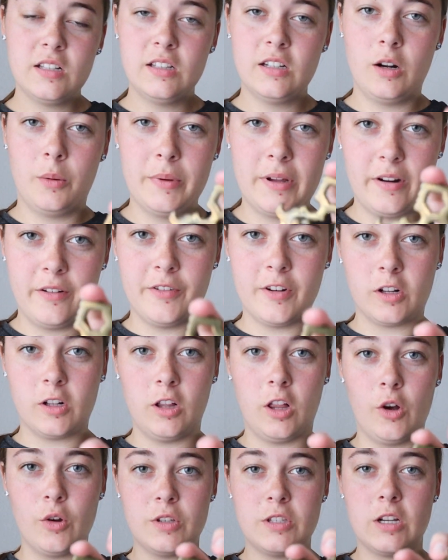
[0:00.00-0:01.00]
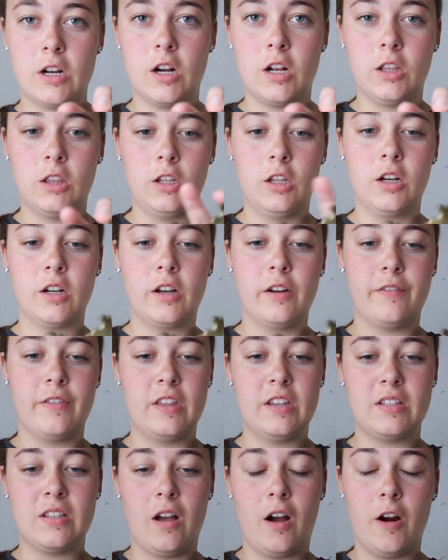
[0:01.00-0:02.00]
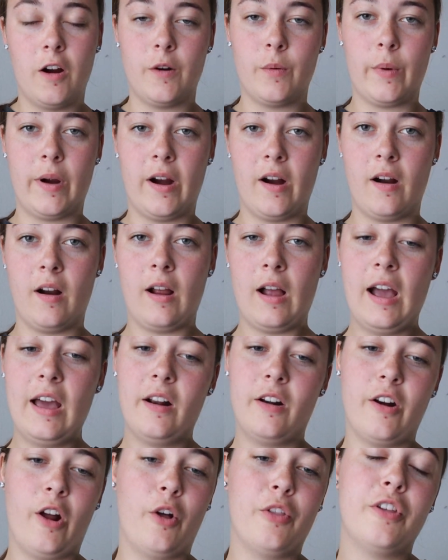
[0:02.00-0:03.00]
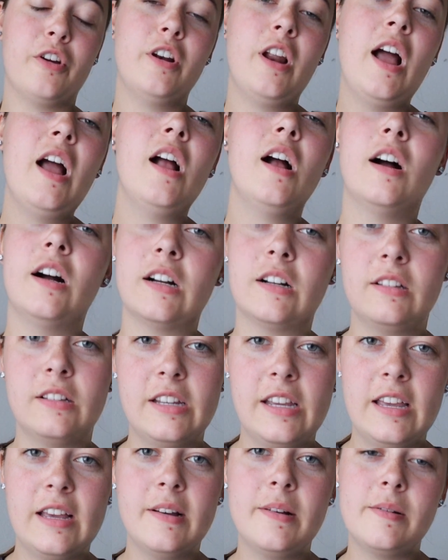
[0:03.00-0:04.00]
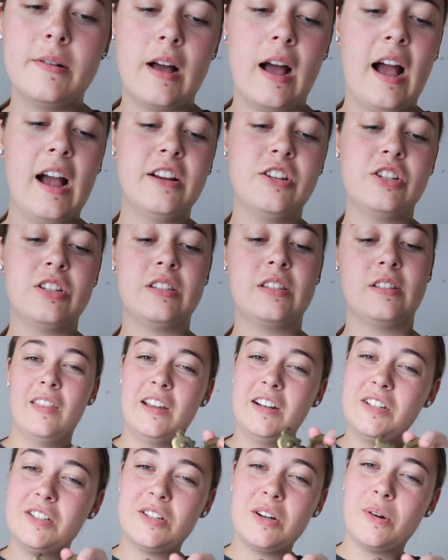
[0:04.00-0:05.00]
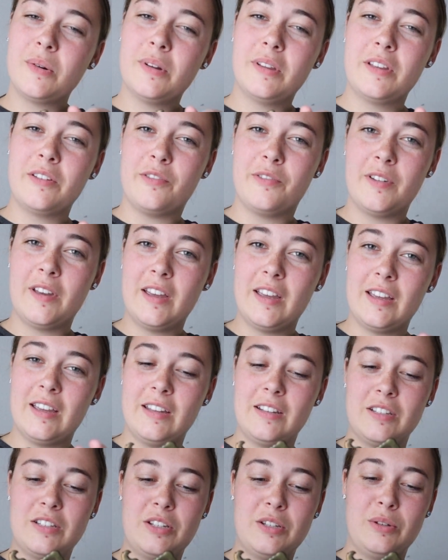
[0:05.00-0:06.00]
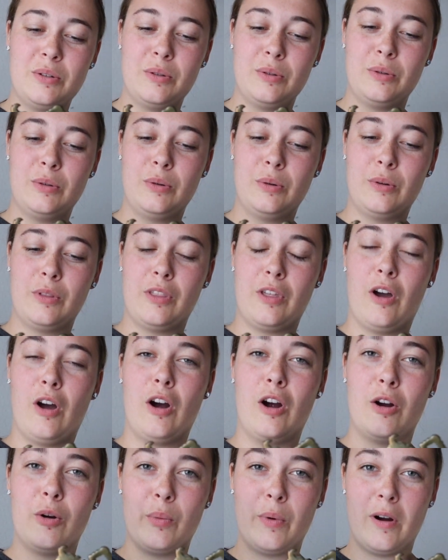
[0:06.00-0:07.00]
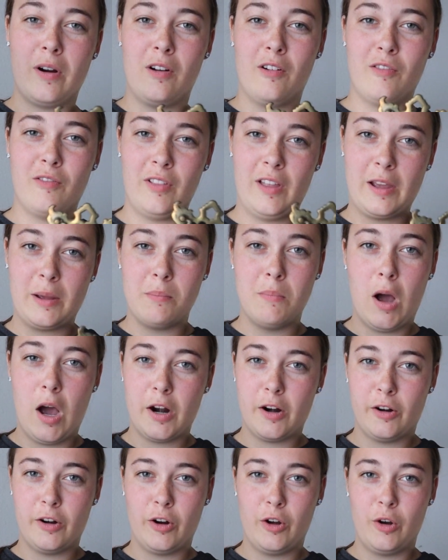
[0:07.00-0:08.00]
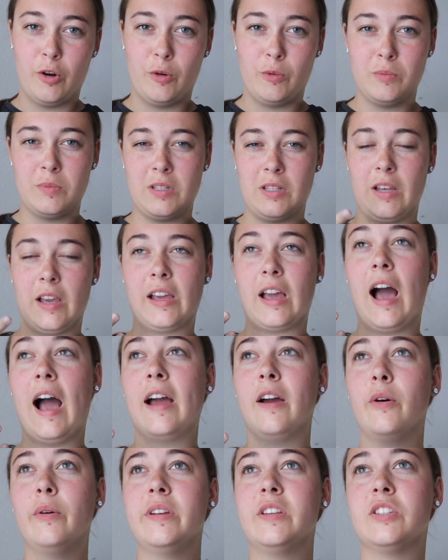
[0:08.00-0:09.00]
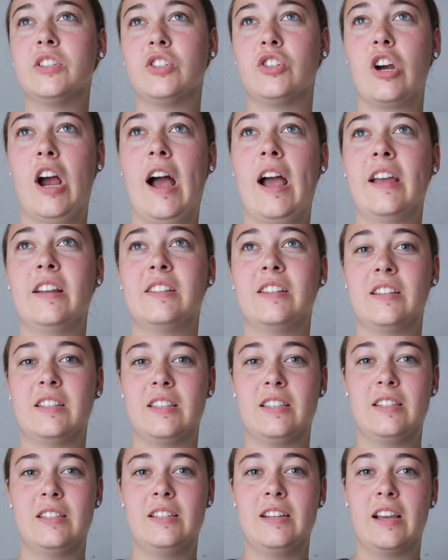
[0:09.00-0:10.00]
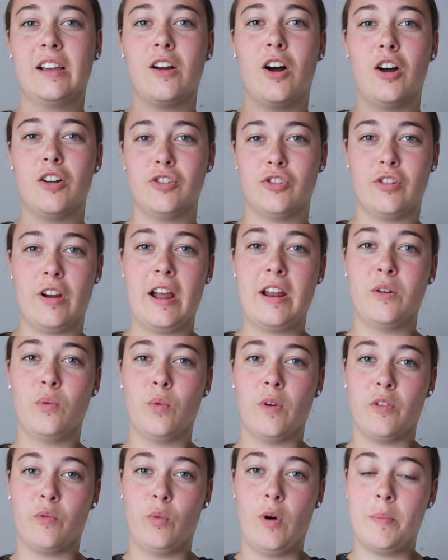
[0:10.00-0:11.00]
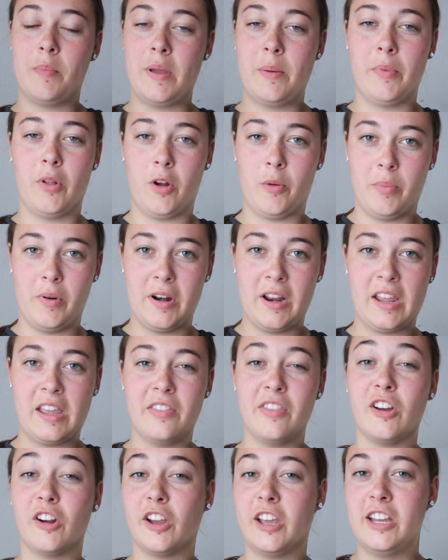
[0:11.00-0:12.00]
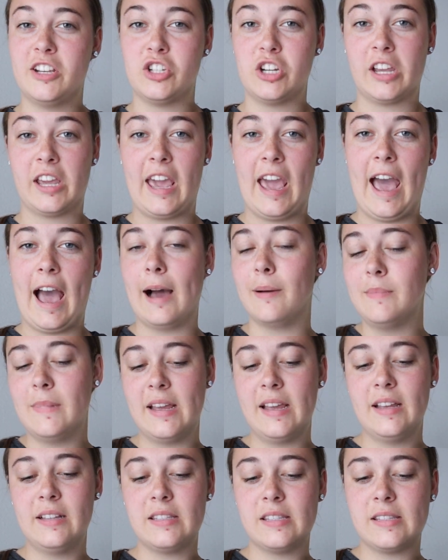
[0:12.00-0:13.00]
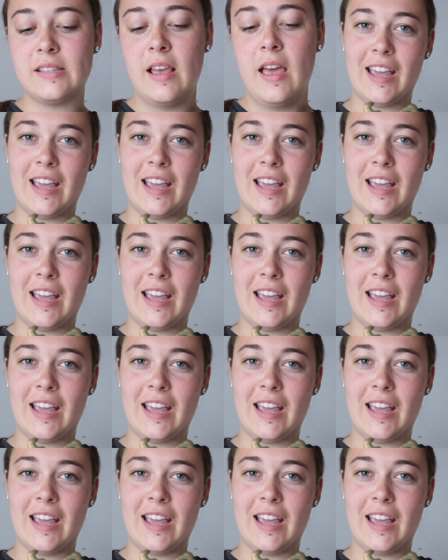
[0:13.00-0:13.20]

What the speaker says: a little bit of a closer look of this hardware. I don't know, they're not ugly, they just don't really fit into the hardware of like modern homes. Like, I always try to stick on trend with what people are putting in their kitchen cabinets,